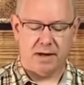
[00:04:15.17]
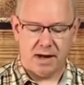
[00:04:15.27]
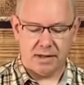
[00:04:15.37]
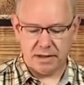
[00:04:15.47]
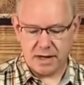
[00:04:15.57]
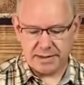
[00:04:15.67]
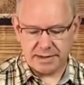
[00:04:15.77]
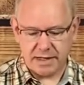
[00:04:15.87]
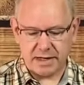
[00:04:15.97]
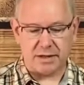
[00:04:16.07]
And the
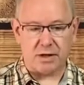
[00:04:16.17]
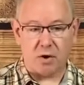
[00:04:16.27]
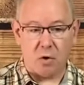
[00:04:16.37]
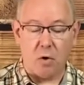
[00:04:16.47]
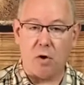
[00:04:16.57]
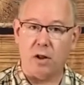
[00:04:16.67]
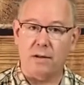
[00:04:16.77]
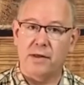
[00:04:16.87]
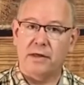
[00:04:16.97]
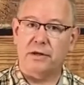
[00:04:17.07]
idea, the goal,